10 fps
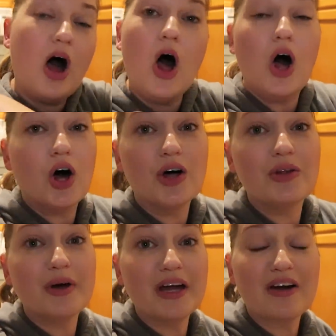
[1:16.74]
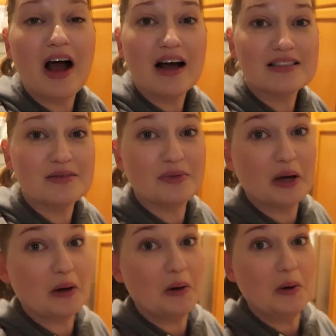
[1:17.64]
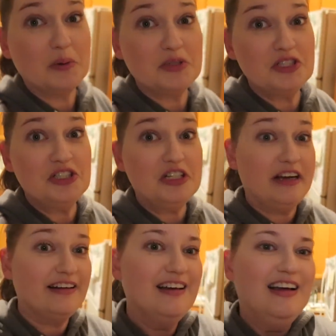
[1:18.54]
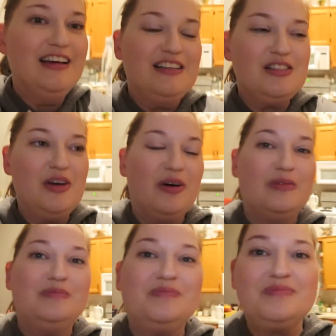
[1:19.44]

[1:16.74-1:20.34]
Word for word: all the way across. I'm like, oh shit. So